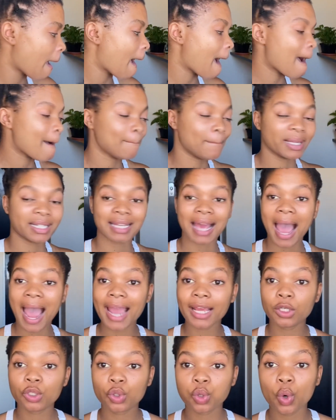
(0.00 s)
but I
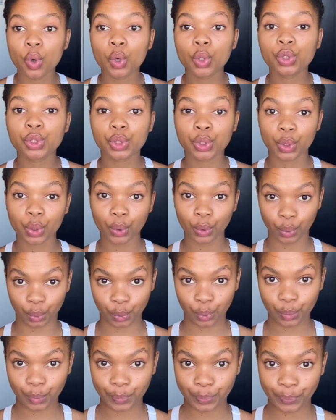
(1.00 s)
took
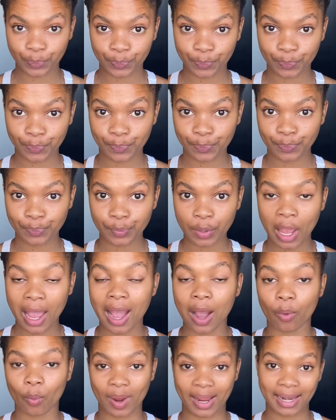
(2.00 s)
2
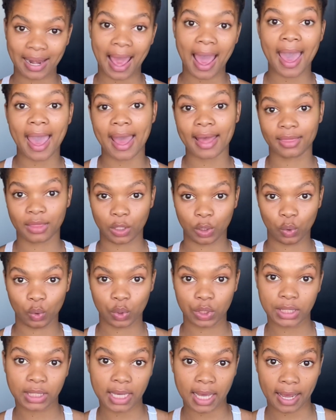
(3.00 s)
when I had the UTI,